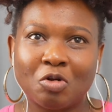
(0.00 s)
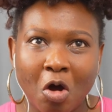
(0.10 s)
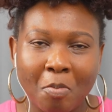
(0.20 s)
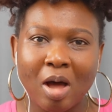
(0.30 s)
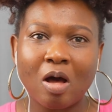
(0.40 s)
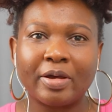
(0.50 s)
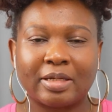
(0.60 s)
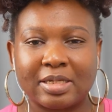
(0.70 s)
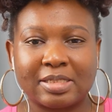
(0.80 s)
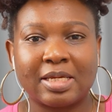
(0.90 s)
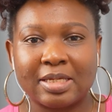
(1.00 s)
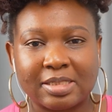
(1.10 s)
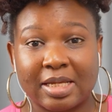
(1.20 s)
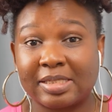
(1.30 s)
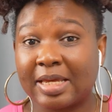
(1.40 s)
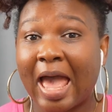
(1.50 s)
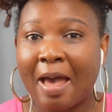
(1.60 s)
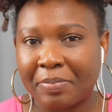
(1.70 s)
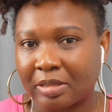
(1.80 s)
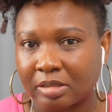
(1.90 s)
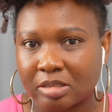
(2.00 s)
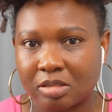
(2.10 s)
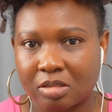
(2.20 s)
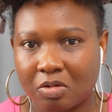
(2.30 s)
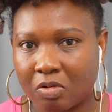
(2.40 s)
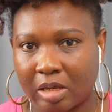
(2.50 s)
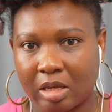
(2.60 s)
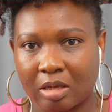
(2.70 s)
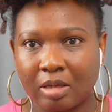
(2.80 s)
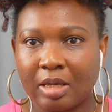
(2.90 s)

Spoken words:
Normal in the sense that it happens. Okay.